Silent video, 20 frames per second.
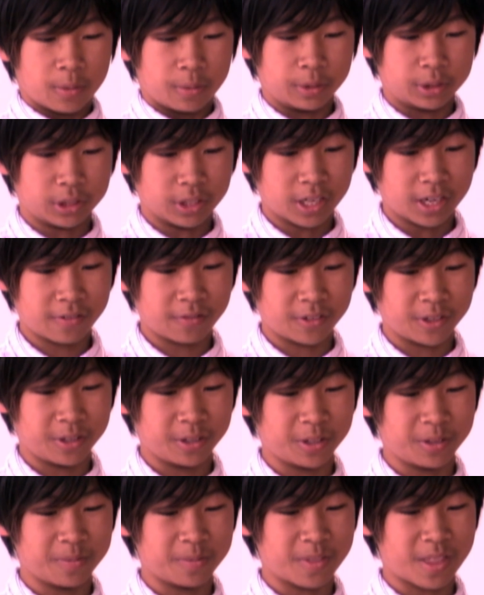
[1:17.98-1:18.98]
We should not
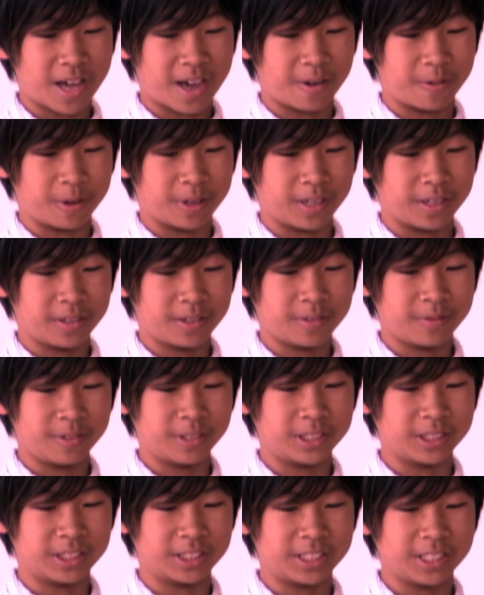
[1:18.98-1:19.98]
view them that way. We
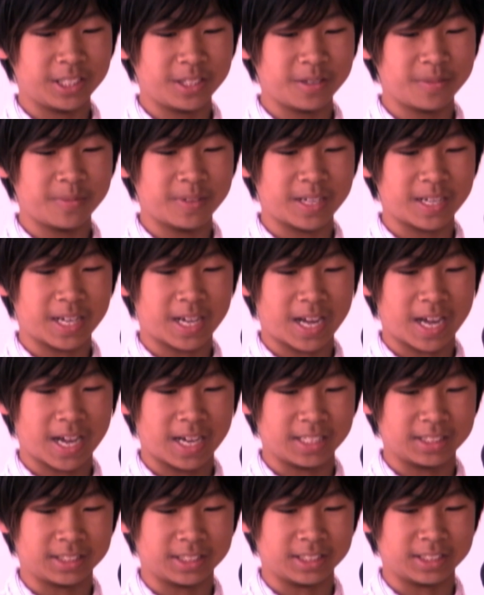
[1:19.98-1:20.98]
should see them
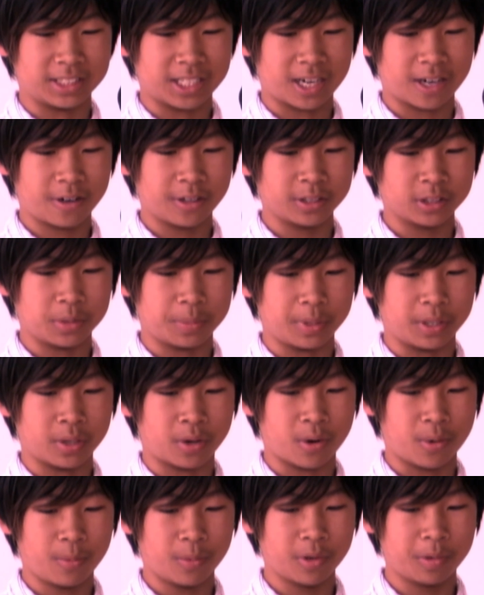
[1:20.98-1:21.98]
as desiring to be
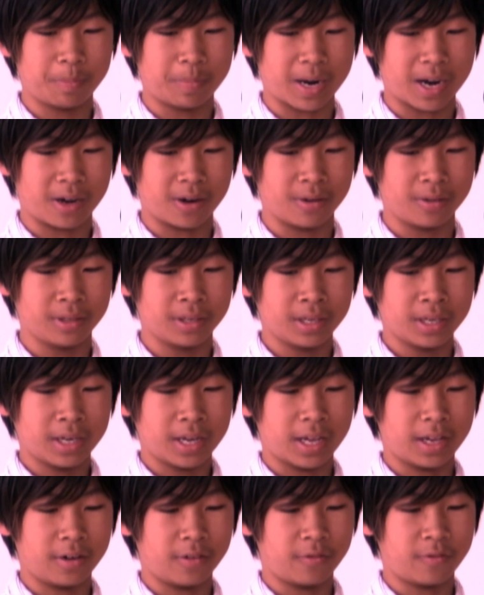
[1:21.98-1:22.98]
homeward
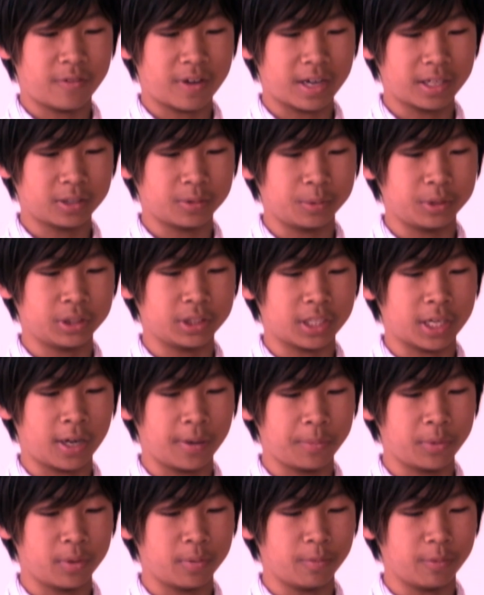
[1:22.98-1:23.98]
bound, and in fact, we should
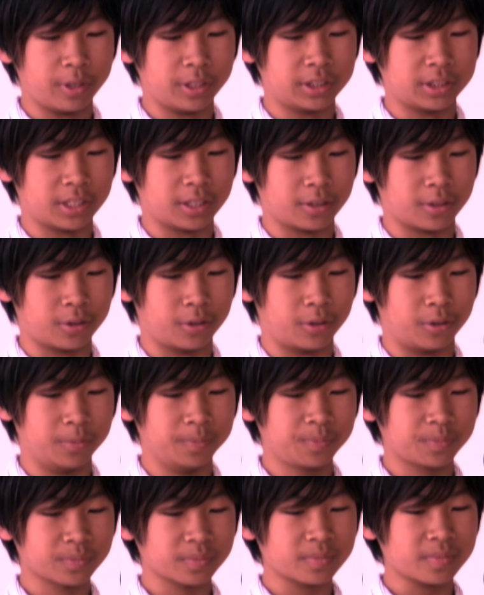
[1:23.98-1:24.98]
help them reach their
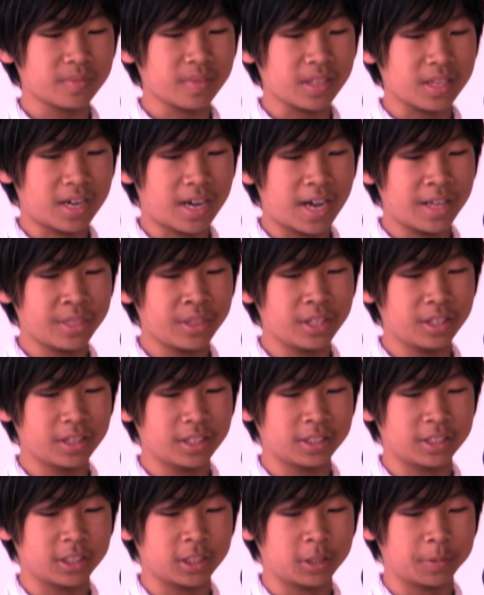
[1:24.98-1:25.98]
goal. I think
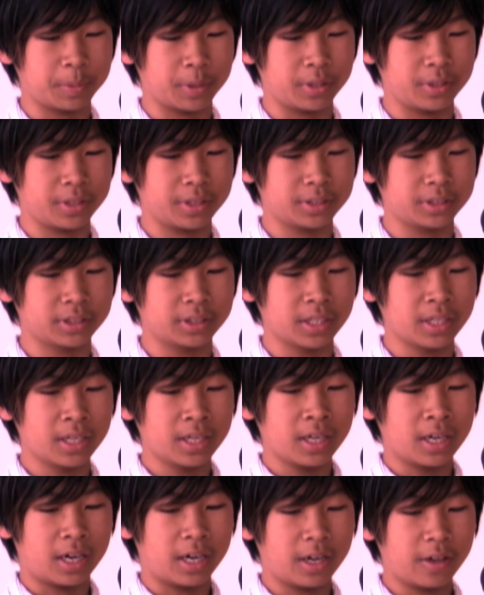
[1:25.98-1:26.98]
this experience
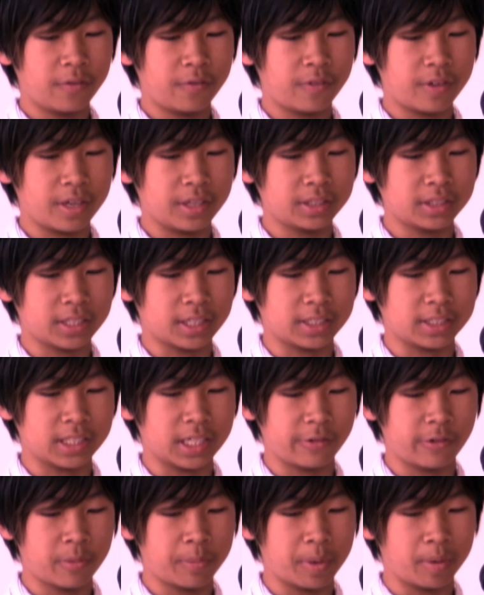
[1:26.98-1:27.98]
I have faced has
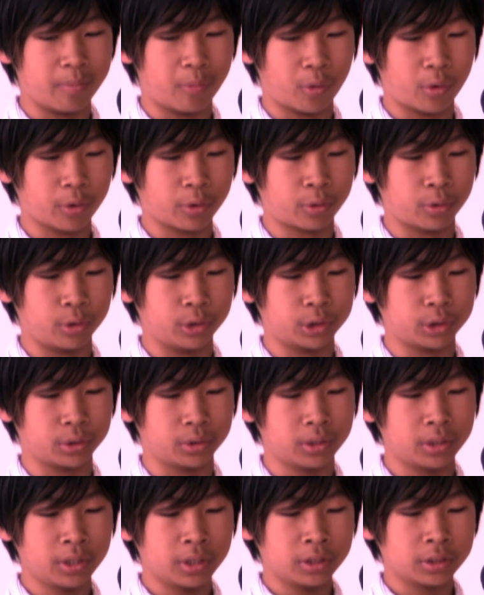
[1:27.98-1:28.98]
never been more
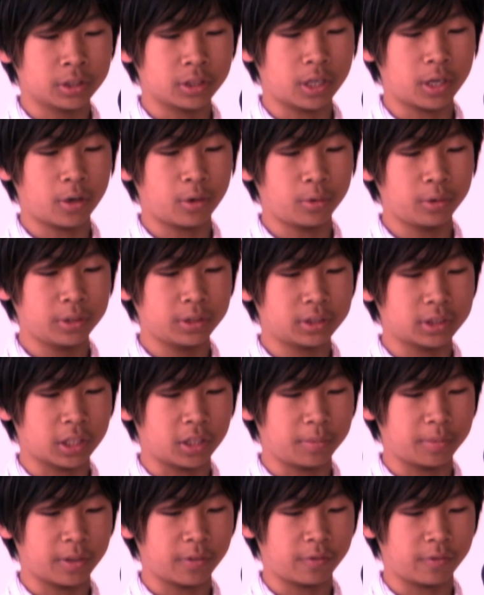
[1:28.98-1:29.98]
crucial to not only
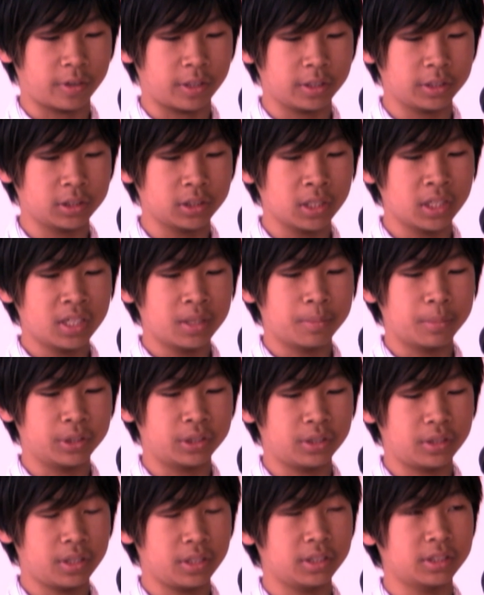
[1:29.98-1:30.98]
tell my friends, but
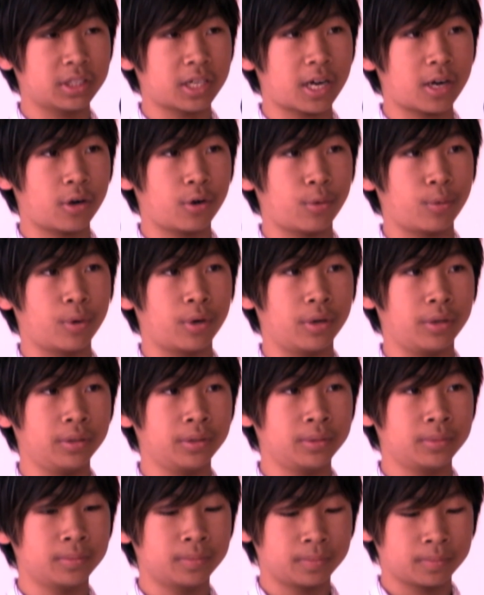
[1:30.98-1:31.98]
to the entire
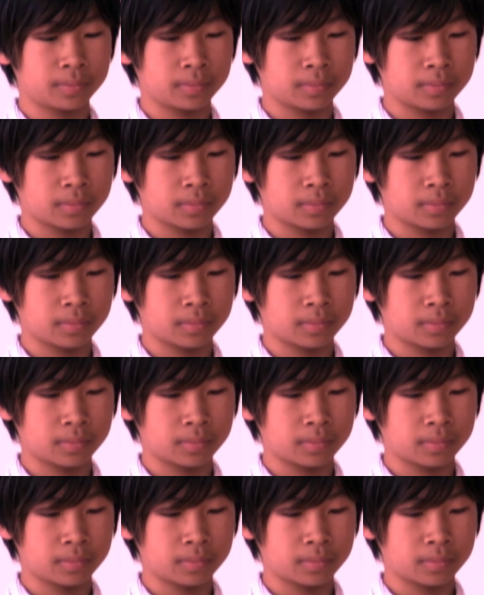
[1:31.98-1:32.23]
world.